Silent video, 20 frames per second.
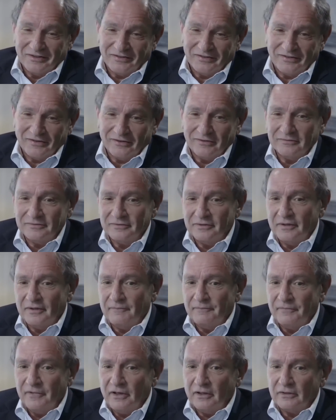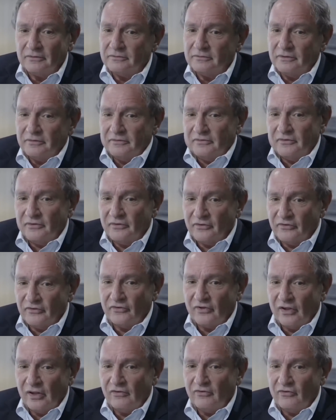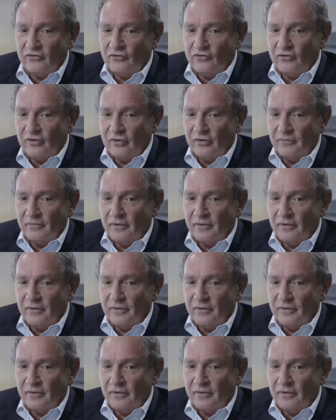So, yeah, it's